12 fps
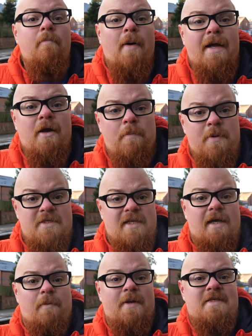My copy's a
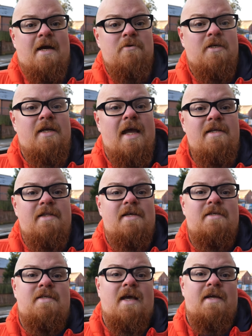little bit out of date
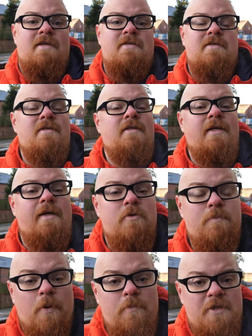these days. It
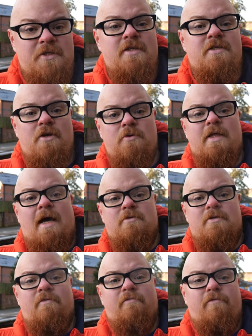was published in
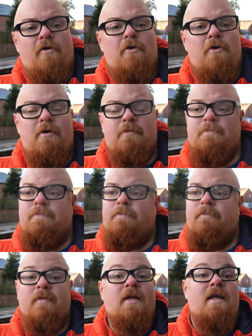2004,
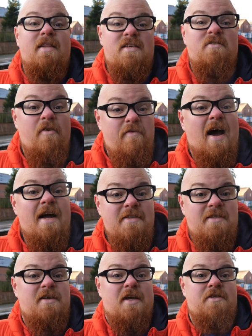and there's a
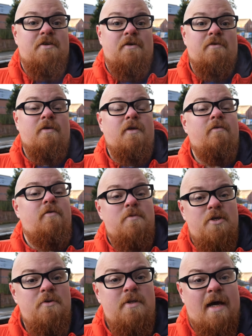revised edition from
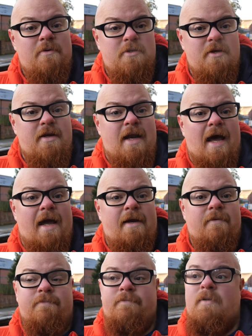
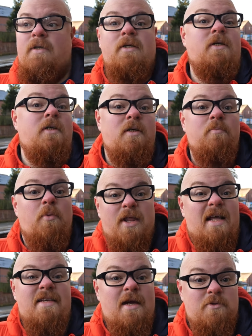2009, but
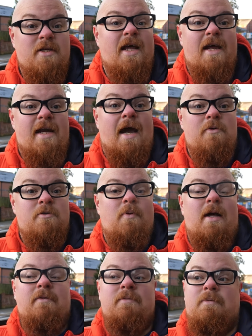that's out of date now as
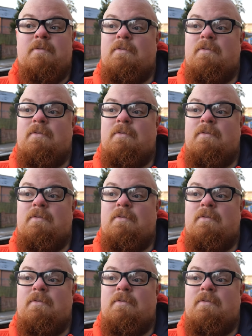well.